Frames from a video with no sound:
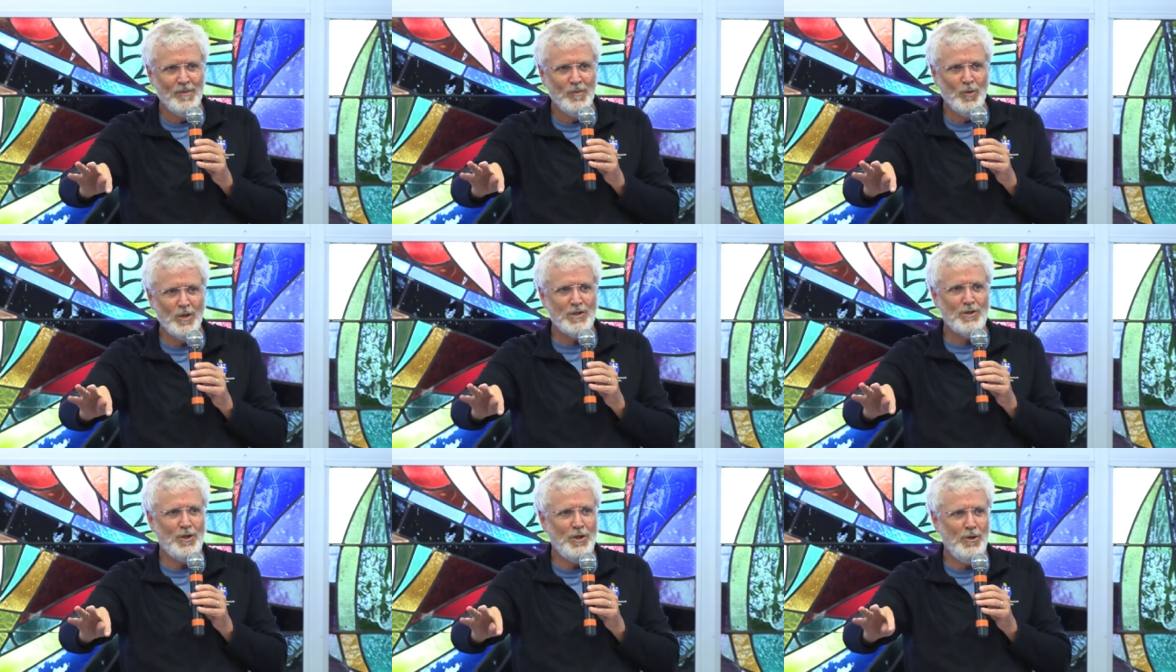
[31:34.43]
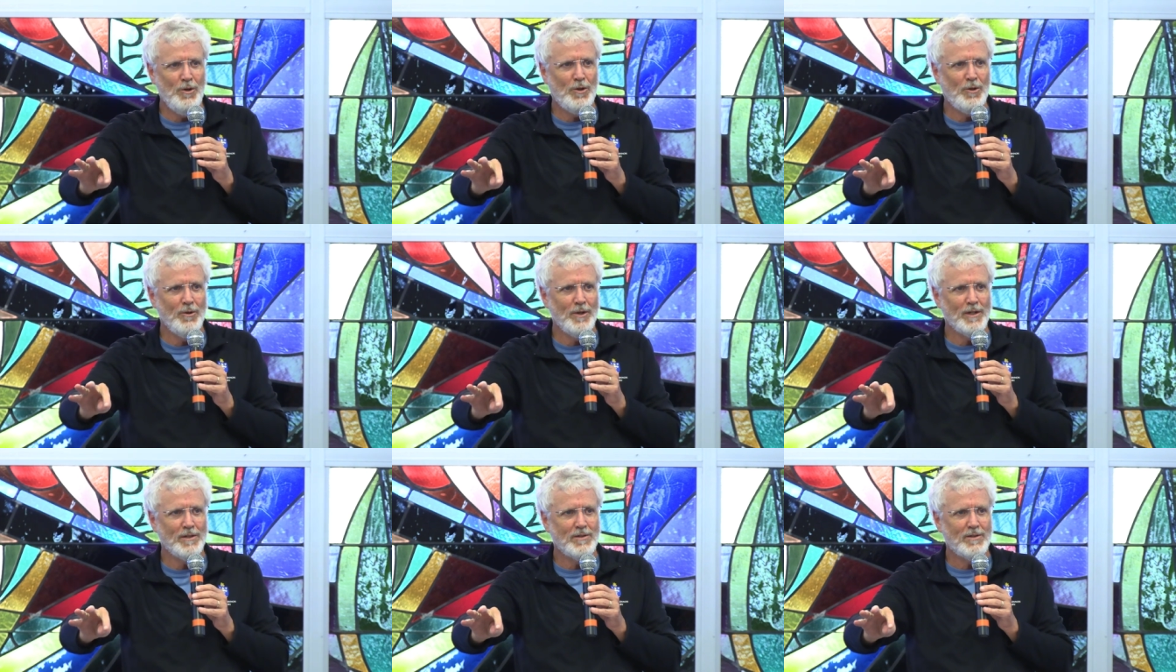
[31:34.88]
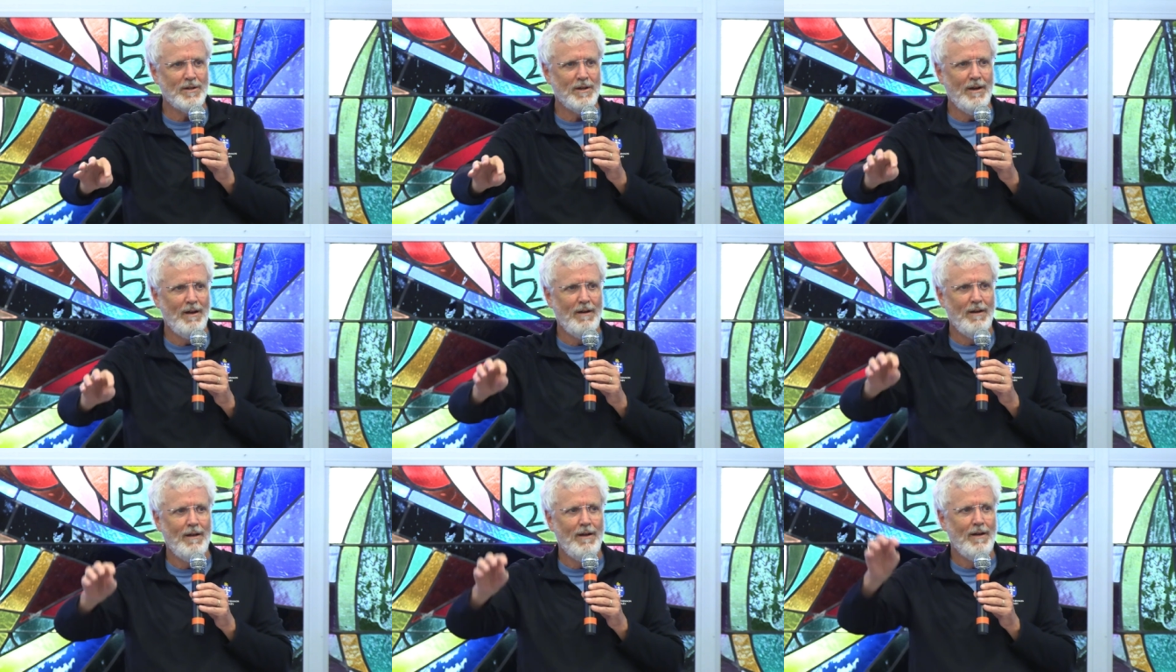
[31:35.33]
What's the Eucharist?
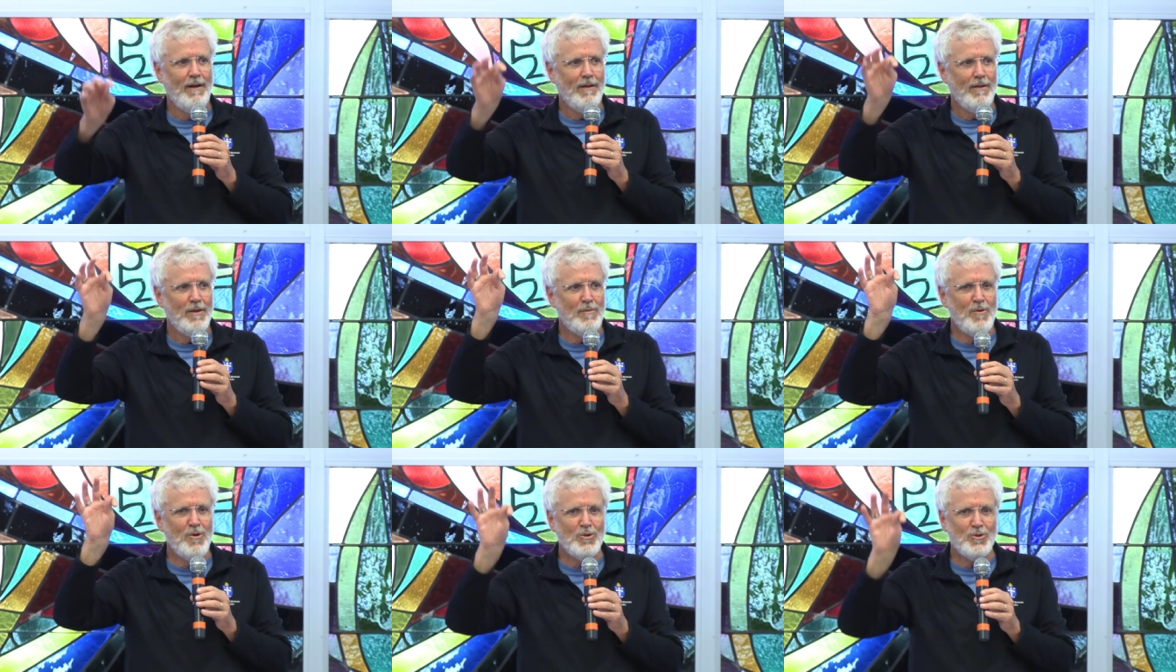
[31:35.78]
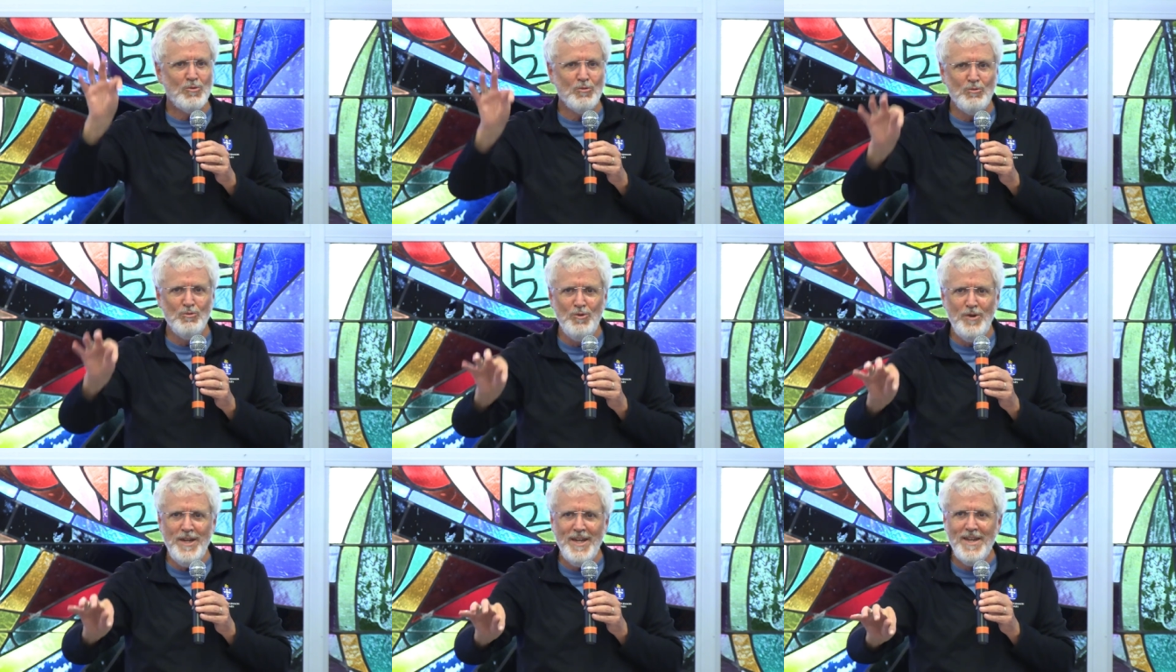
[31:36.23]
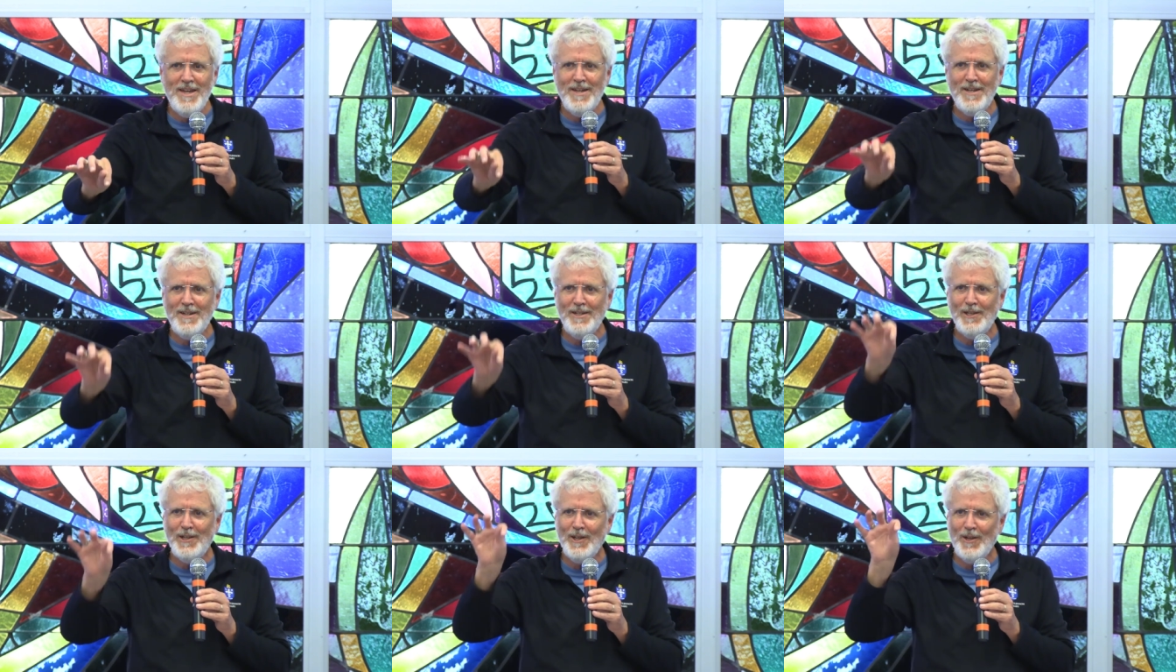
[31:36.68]
The most
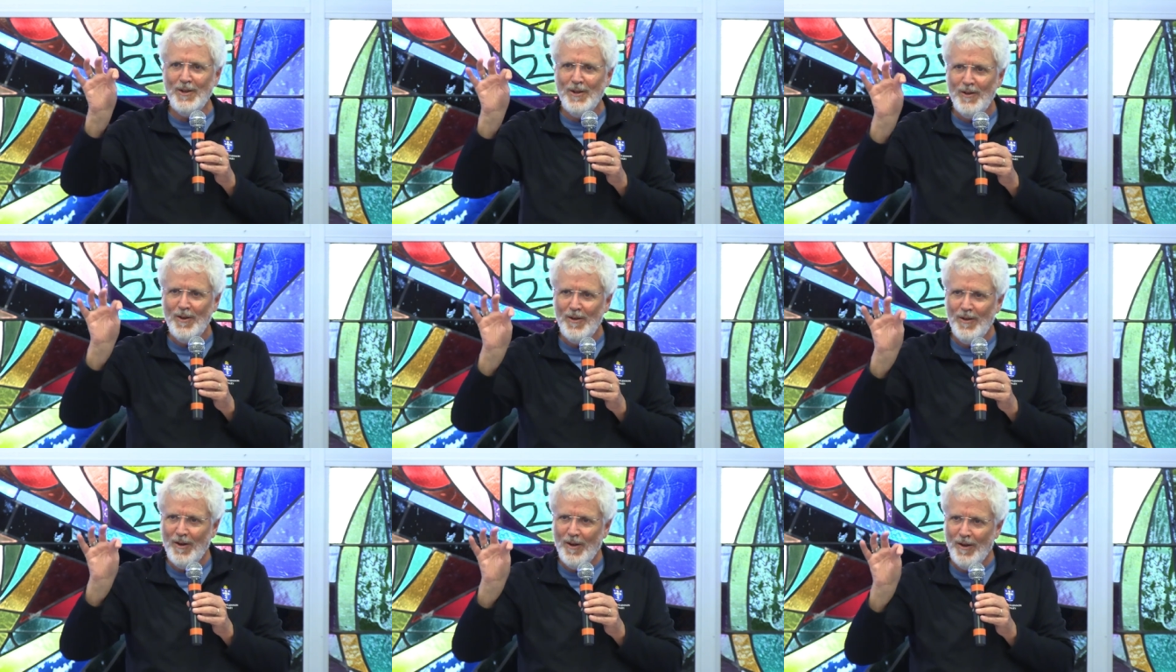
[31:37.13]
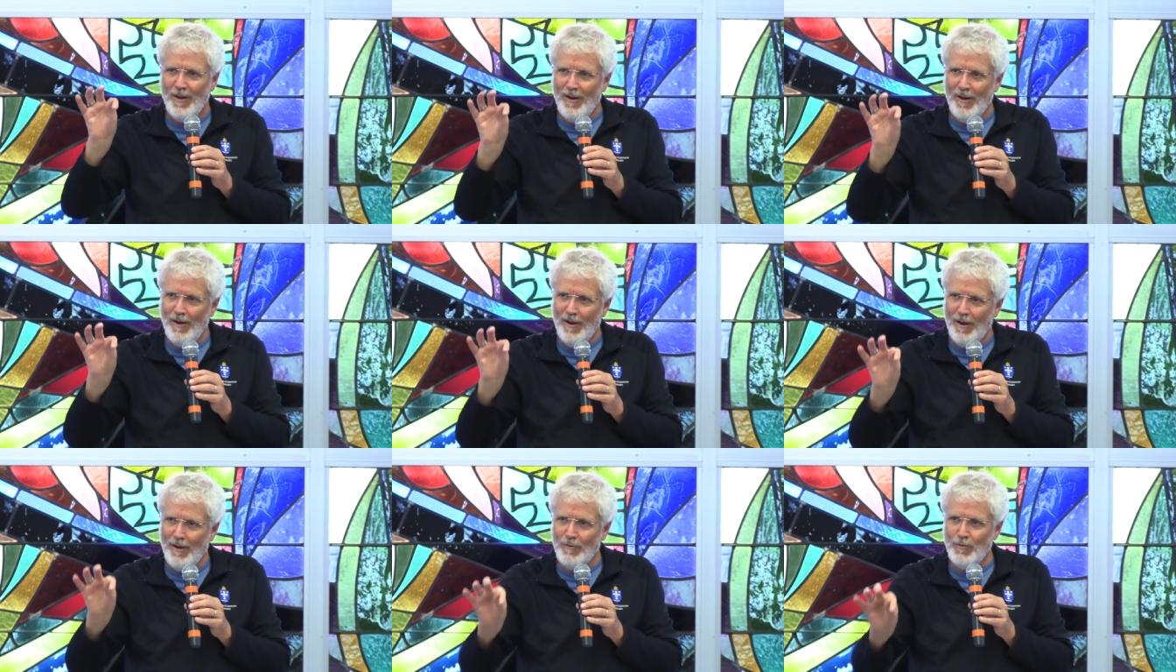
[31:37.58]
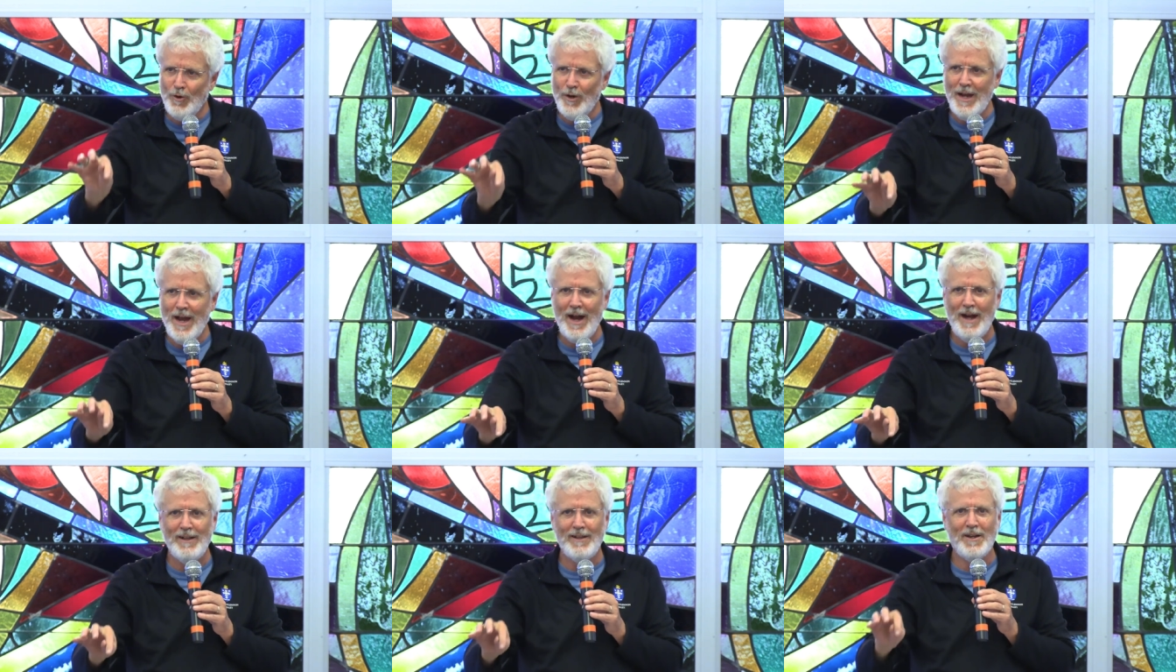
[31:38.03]
real of
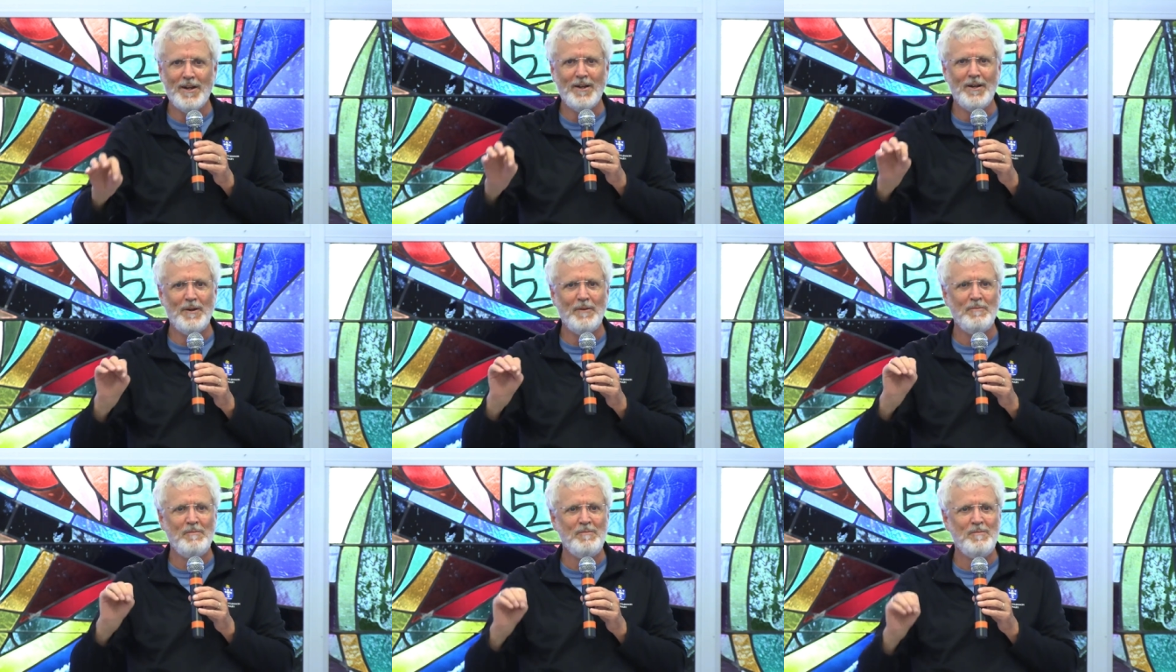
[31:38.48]
reality.